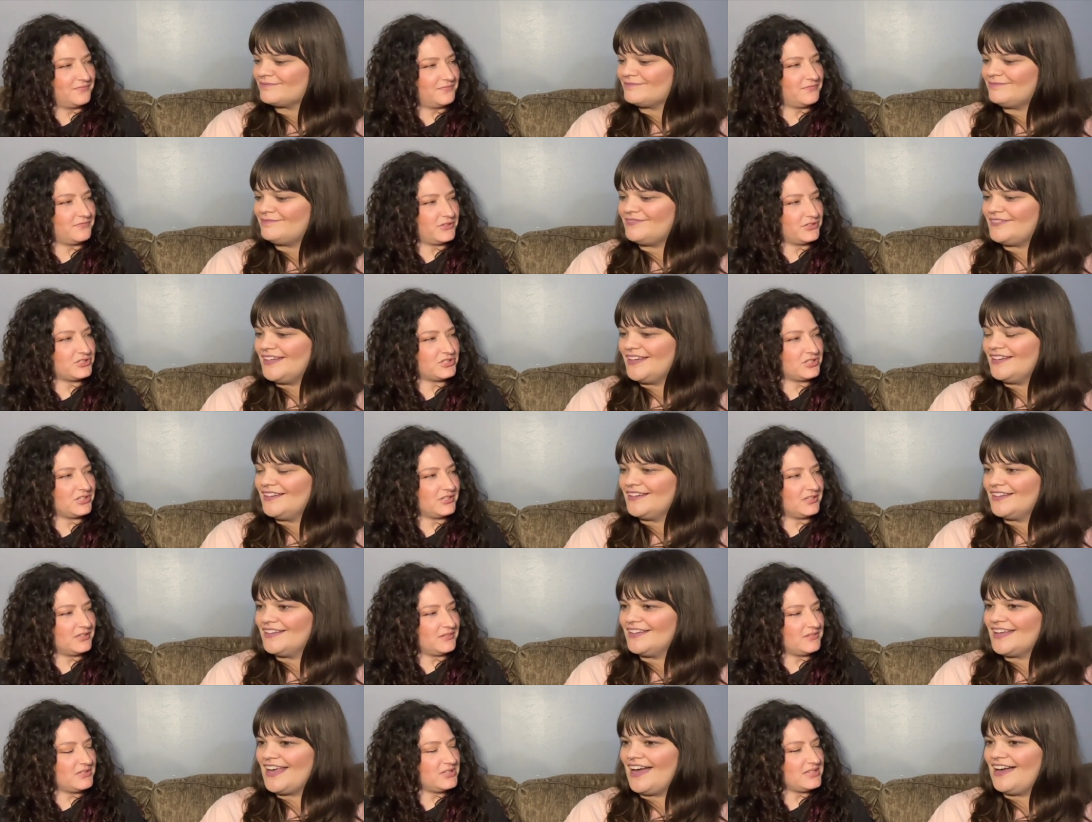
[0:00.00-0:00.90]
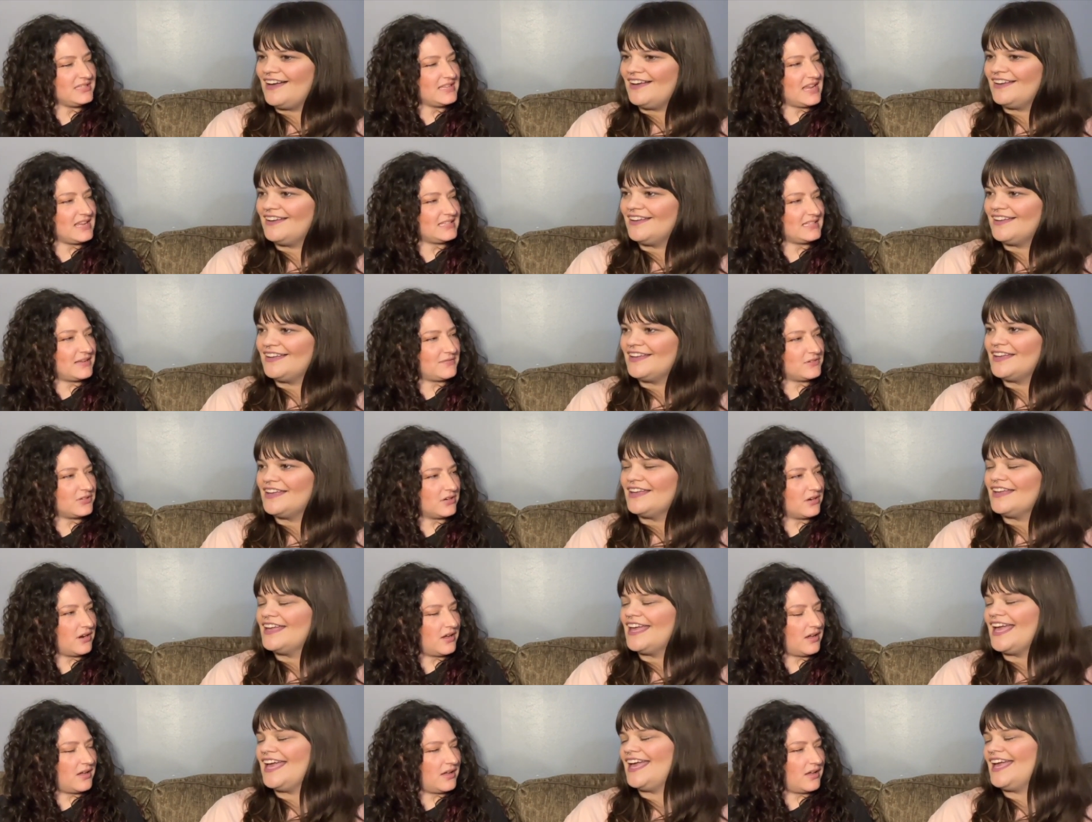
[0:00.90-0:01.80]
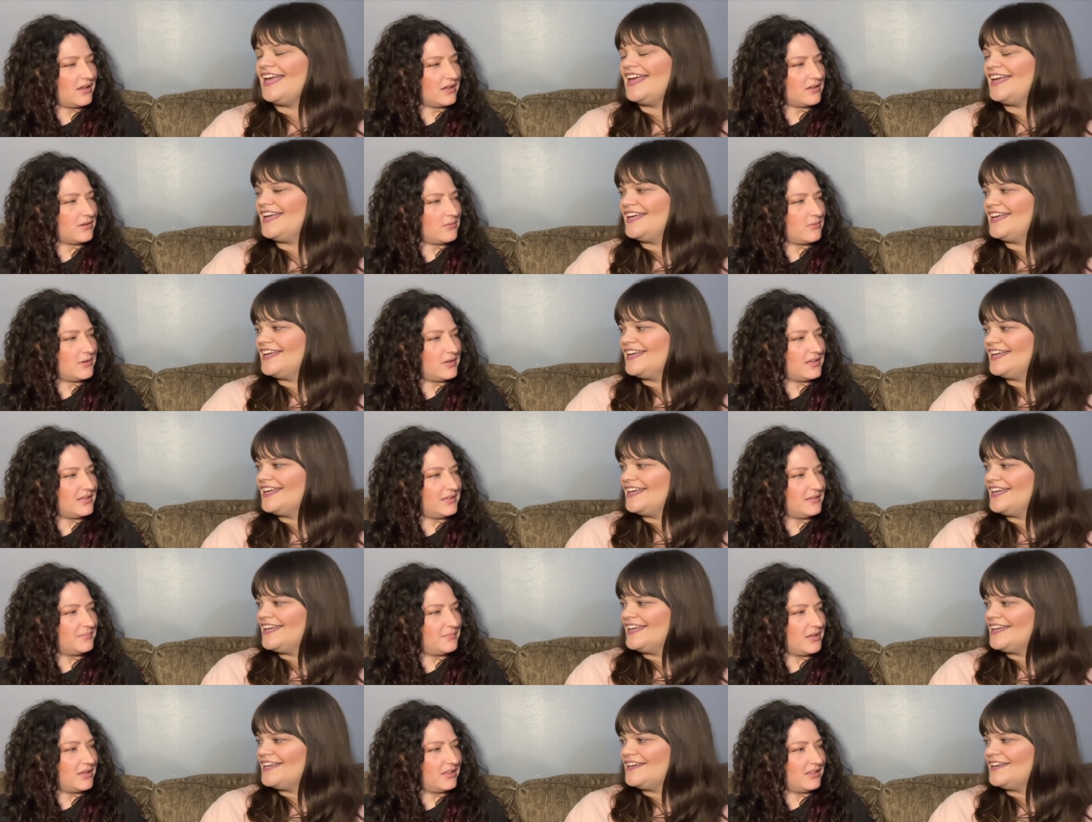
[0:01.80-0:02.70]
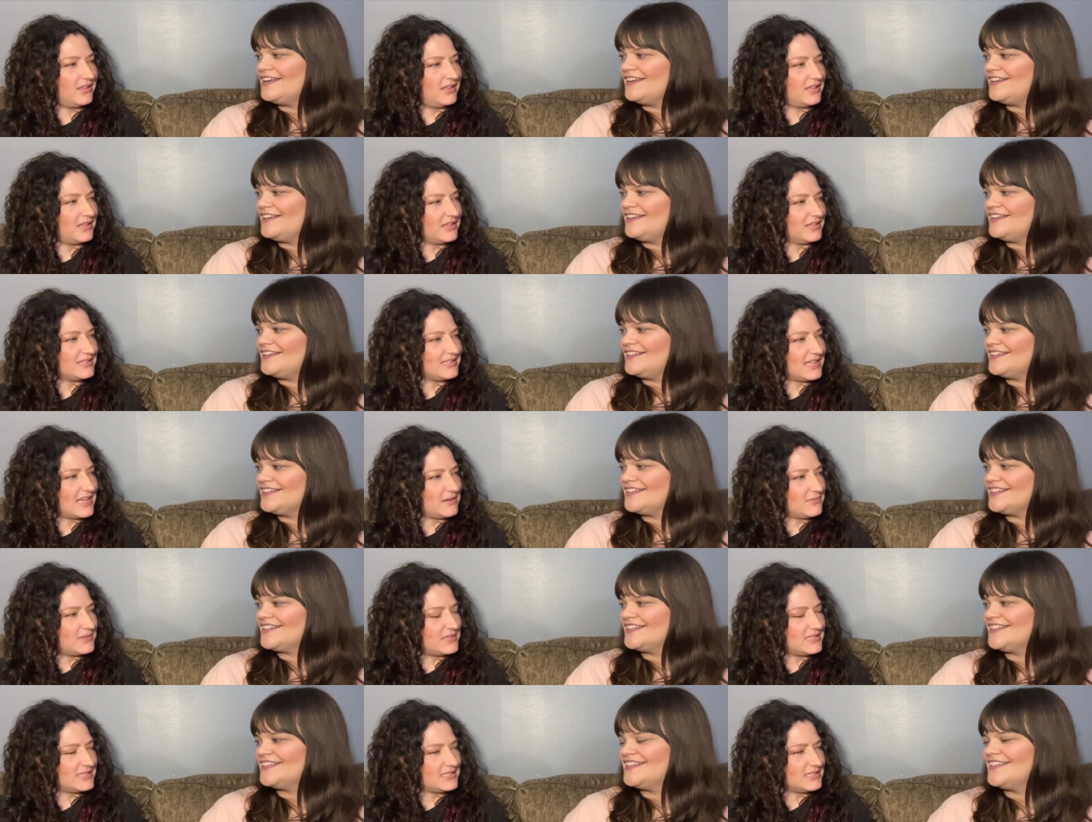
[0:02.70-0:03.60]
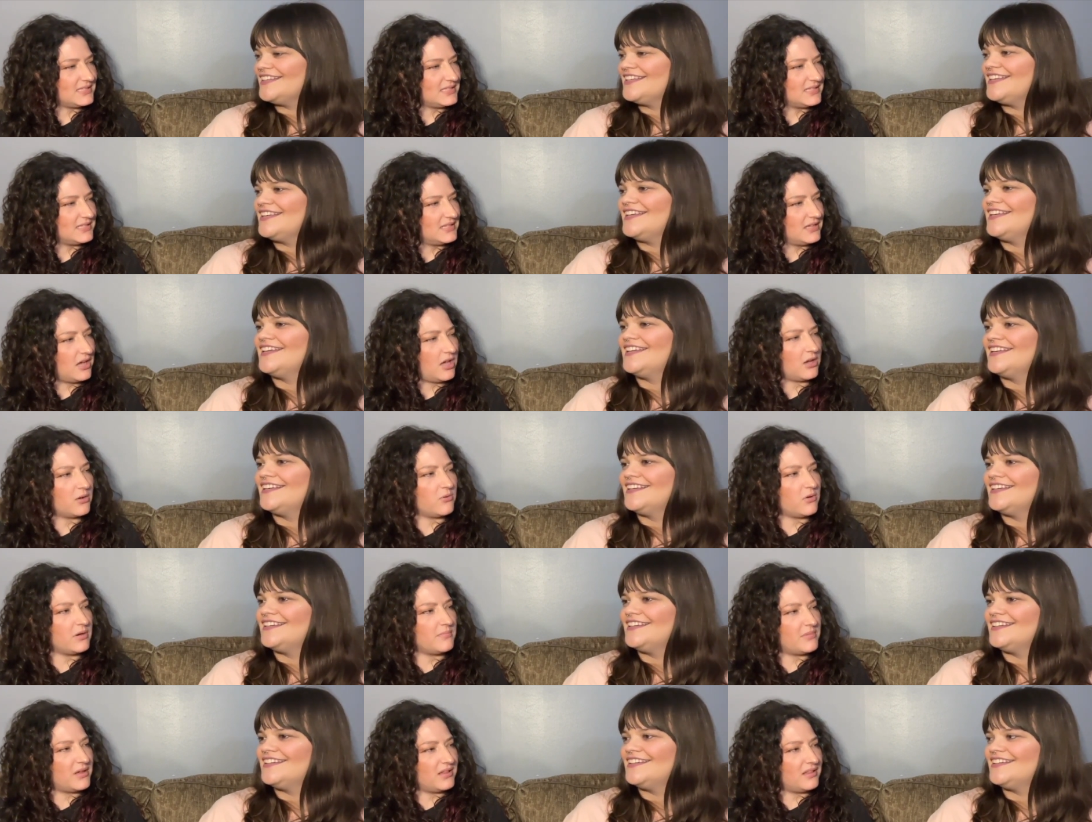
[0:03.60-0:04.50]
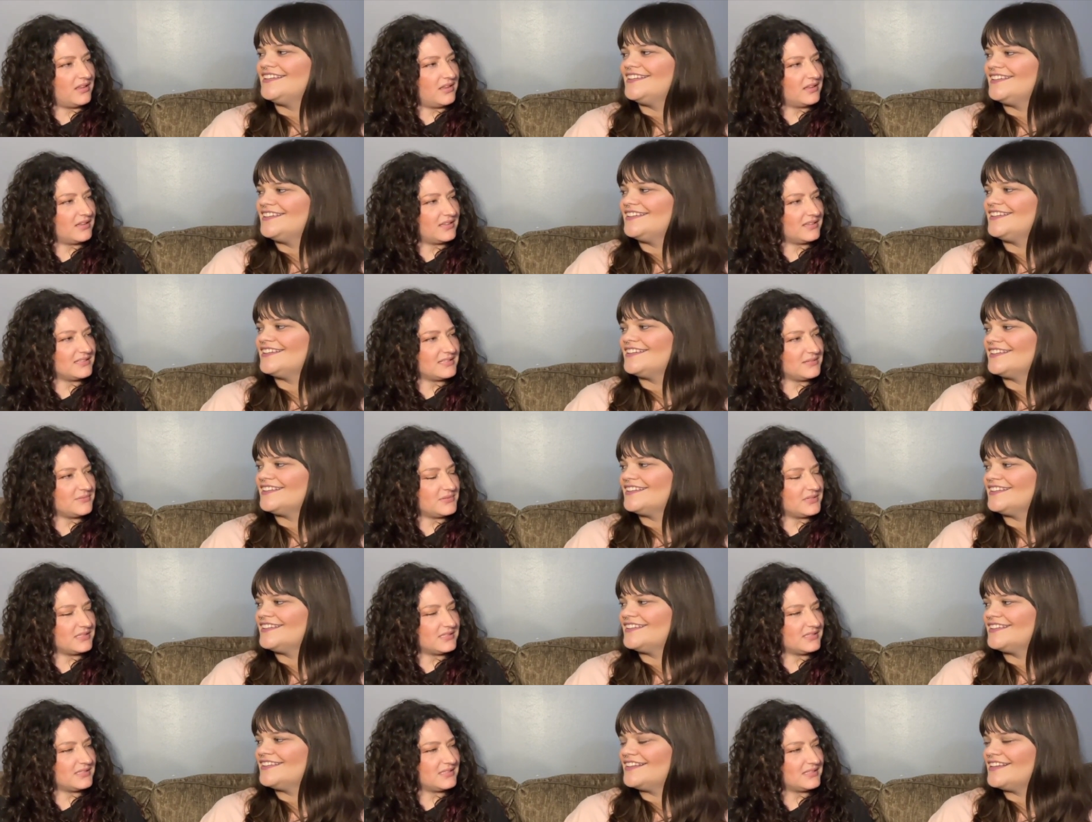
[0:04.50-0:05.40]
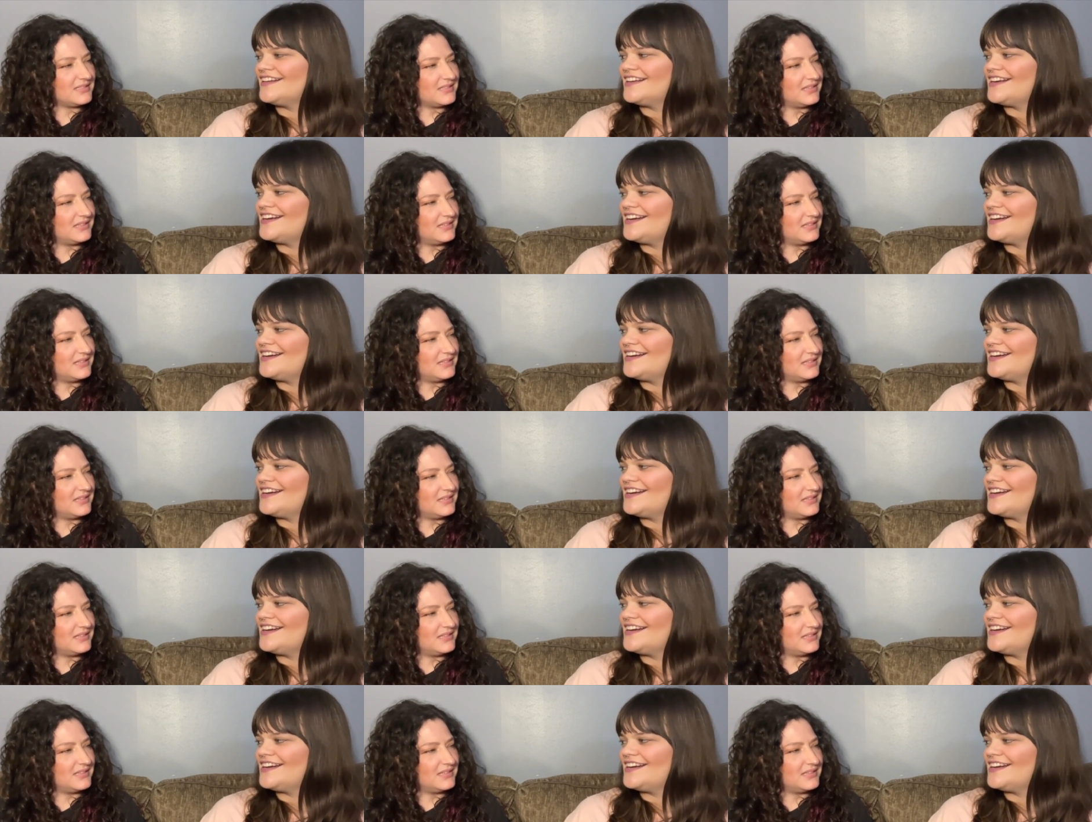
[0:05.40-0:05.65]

Speaker 1: for sure. Which yeah. was nice after Aquamala because that was Agua Mala because it was.